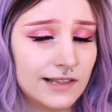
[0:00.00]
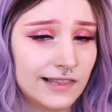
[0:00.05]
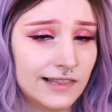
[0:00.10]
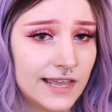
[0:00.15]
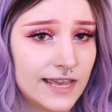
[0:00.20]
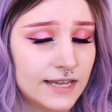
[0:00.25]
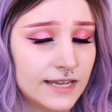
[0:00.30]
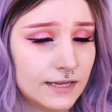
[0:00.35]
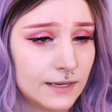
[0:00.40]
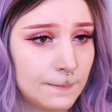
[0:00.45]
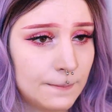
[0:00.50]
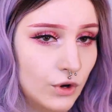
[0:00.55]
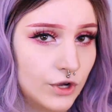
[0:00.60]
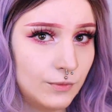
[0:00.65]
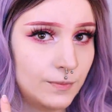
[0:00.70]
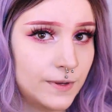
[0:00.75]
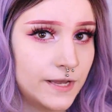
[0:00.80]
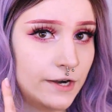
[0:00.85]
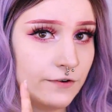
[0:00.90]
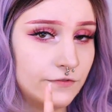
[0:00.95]
Like
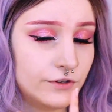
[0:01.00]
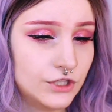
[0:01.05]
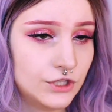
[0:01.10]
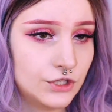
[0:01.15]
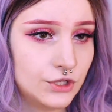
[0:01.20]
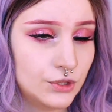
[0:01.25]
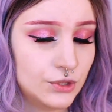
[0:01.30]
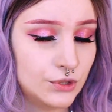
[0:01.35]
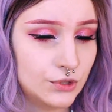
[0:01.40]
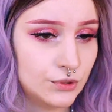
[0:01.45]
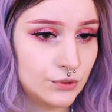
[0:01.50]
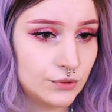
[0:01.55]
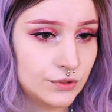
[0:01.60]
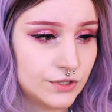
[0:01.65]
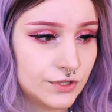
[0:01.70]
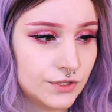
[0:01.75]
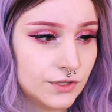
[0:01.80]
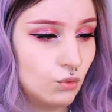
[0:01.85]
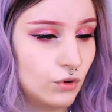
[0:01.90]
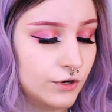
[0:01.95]
one pair of
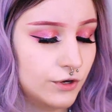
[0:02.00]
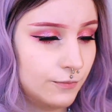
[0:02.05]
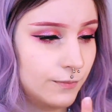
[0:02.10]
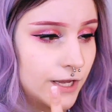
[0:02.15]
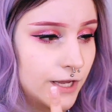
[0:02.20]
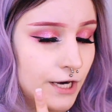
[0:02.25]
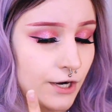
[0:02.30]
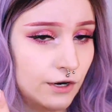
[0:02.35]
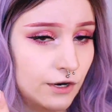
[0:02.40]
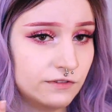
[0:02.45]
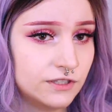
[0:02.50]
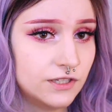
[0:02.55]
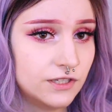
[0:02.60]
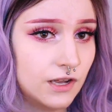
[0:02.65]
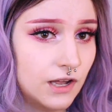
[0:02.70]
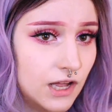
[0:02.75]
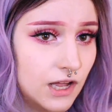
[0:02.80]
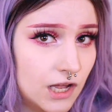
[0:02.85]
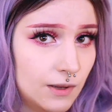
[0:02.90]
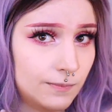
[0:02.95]
shoes, one pair of
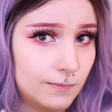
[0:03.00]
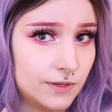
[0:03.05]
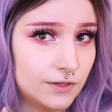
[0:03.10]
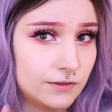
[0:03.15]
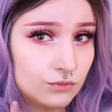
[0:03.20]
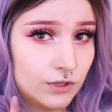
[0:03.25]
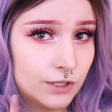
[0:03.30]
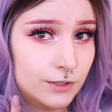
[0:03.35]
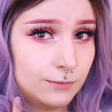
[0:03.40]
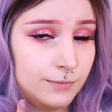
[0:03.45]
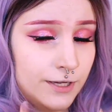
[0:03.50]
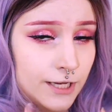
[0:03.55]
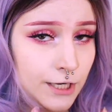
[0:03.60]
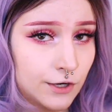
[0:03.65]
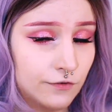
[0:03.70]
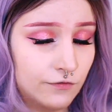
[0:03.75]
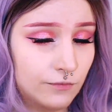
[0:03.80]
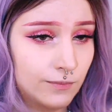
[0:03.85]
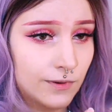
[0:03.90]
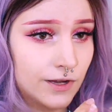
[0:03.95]
top, one pair
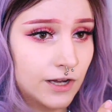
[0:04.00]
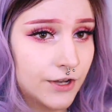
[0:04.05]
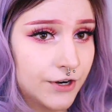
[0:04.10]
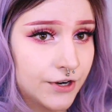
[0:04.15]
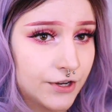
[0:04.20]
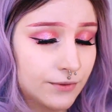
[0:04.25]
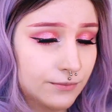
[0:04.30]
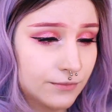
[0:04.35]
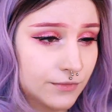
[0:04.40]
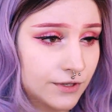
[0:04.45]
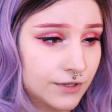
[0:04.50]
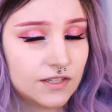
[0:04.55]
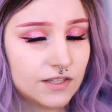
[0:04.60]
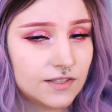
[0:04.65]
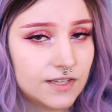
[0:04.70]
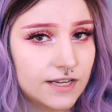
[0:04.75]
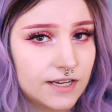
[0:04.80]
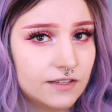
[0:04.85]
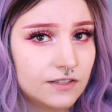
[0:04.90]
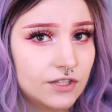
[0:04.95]
of bottom.
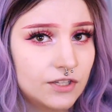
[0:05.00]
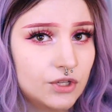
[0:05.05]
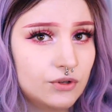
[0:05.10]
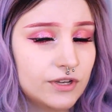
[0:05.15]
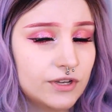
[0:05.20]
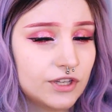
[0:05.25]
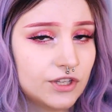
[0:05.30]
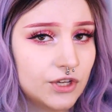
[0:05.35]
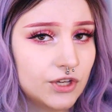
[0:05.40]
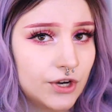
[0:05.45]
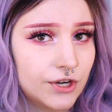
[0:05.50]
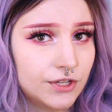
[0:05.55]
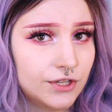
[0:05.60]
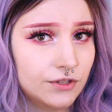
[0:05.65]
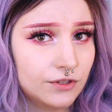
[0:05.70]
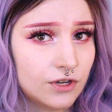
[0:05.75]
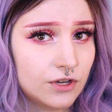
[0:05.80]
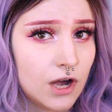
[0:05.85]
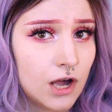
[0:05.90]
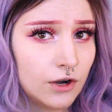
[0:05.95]
Stick to a
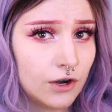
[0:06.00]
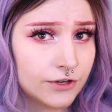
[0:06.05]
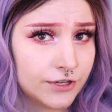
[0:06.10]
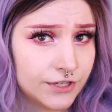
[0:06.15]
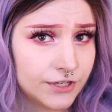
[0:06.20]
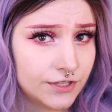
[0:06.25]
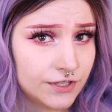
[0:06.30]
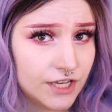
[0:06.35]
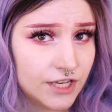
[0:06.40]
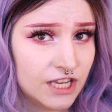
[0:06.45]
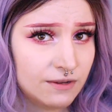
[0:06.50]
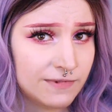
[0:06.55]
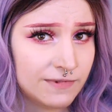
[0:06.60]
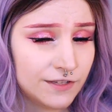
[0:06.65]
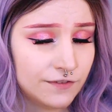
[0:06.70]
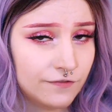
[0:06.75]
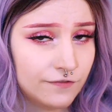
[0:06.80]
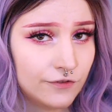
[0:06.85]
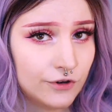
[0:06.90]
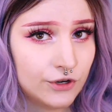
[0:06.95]
certain color scheme
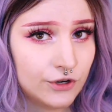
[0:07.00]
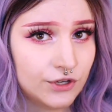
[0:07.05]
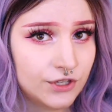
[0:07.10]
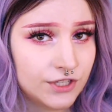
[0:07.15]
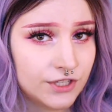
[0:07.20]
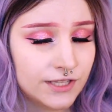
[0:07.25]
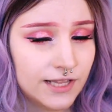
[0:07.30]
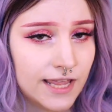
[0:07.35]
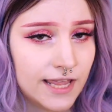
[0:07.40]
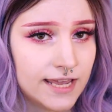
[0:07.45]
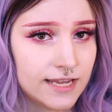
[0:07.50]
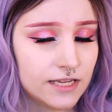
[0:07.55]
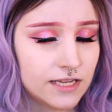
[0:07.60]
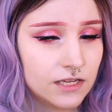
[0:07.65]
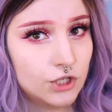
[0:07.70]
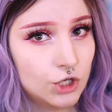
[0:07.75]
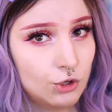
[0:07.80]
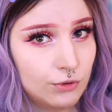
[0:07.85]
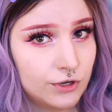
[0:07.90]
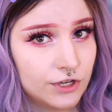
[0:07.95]
at first. Like,
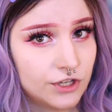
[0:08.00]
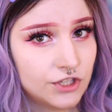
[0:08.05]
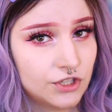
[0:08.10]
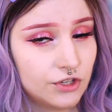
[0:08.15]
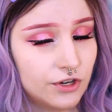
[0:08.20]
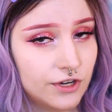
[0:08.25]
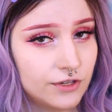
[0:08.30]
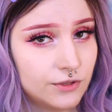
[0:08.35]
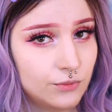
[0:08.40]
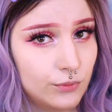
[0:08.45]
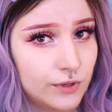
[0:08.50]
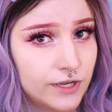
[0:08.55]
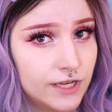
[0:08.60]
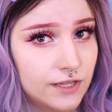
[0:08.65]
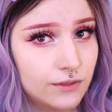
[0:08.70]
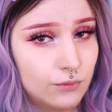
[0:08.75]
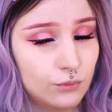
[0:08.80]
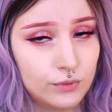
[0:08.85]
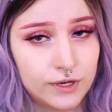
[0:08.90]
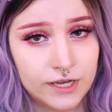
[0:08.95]
do you want to start
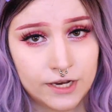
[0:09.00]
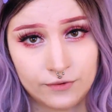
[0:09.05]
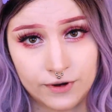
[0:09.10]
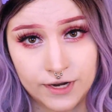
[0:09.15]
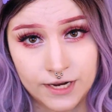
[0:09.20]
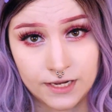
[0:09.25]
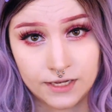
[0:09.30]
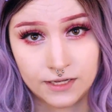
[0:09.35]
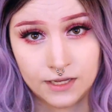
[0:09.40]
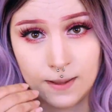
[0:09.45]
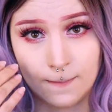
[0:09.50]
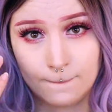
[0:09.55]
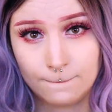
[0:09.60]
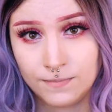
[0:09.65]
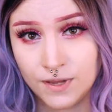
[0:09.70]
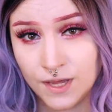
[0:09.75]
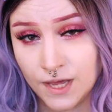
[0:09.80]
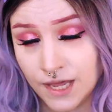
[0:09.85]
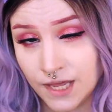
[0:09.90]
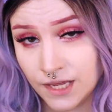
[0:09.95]
with wearing
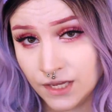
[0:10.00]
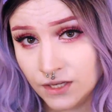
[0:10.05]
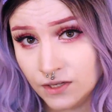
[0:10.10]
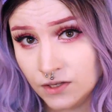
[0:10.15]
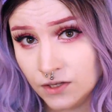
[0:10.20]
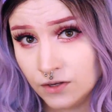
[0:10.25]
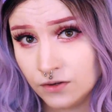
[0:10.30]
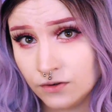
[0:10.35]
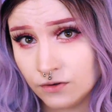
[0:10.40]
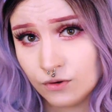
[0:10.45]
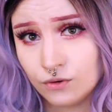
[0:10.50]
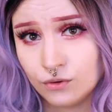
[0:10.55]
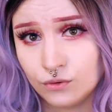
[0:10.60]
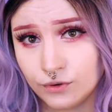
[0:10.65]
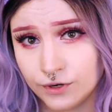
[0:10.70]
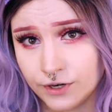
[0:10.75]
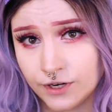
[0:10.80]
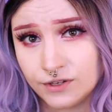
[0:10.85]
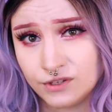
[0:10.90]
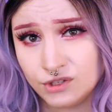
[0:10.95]
pink,
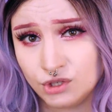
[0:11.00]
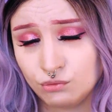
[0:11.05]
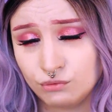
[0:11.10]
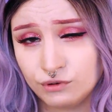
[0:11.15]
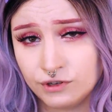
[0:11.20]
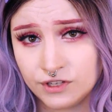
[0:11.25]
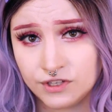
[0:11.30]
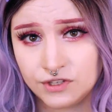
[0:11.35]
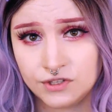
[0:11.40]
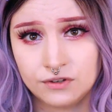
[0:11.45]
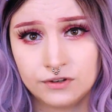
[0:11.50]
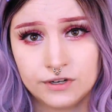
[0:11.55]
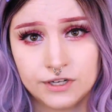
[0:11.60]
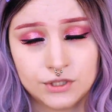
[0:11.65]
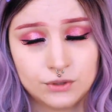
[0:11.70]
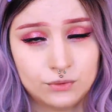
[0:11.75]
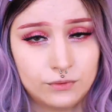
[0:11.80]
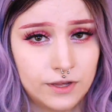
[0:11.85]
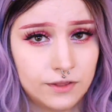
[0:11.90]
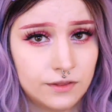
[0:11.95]
or do you want to
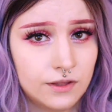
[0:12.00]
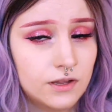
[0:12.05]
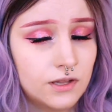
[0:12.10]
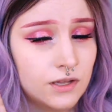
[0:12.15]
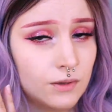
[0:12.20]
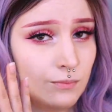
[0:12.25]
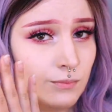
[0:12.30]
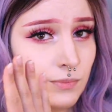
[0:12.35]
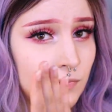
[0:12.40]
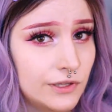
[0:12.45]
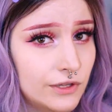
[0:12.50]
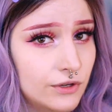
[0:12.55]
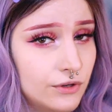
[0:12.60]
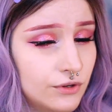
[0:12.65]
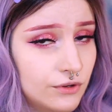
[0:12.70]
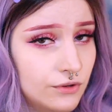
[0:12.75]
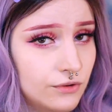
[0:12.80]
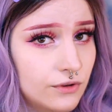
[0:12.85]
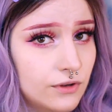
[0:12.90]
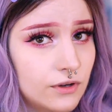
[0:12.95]
start with
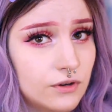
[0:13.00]
blue?